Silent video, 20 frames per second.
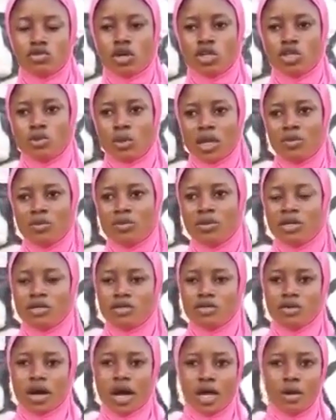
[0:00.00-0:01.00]
to hear
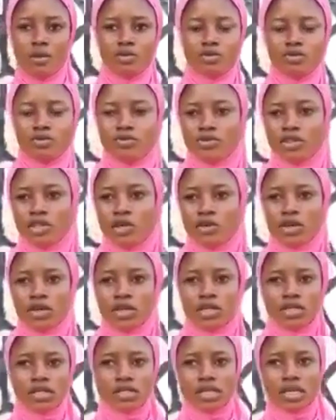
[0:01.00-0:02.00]
and know the
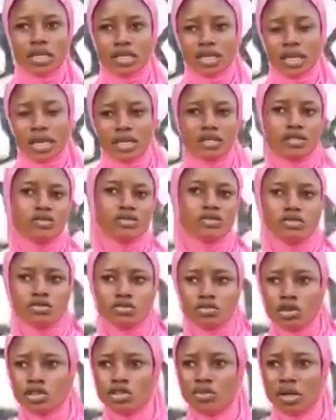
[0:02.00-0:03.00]
whole story
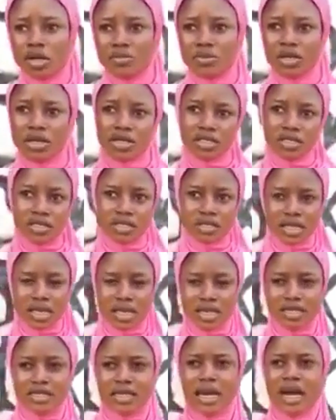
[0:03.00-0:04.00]
of what
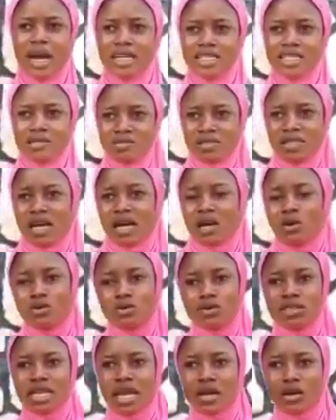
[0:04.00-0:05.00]
happened. Please,
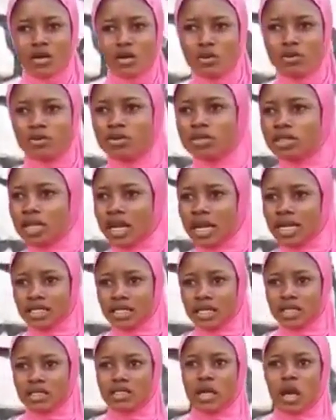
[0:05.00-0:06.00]
like I said, do leave
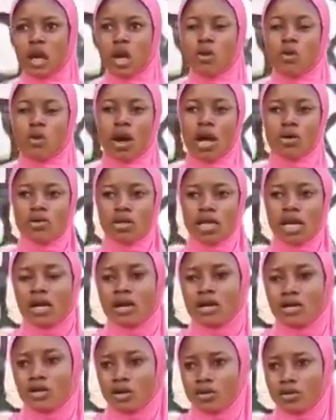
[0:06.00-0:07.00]
your comments down
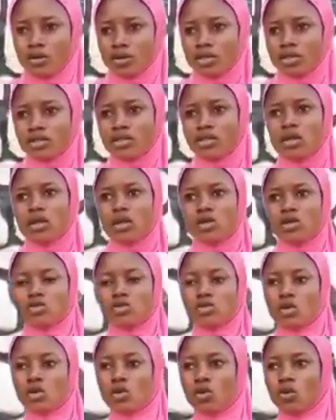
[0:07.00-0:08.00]
below.
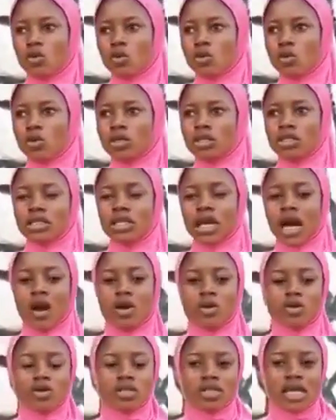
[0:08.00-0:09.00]
Your comments are
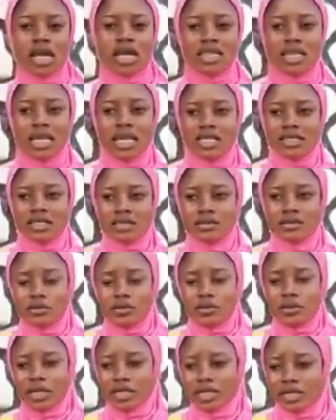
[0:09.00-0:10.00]
highly
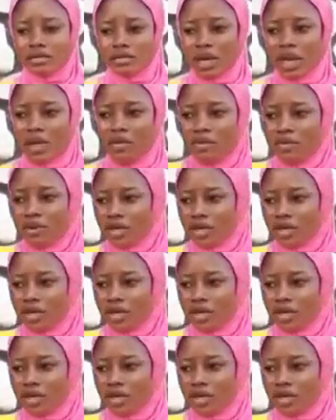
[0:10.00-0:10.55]
important.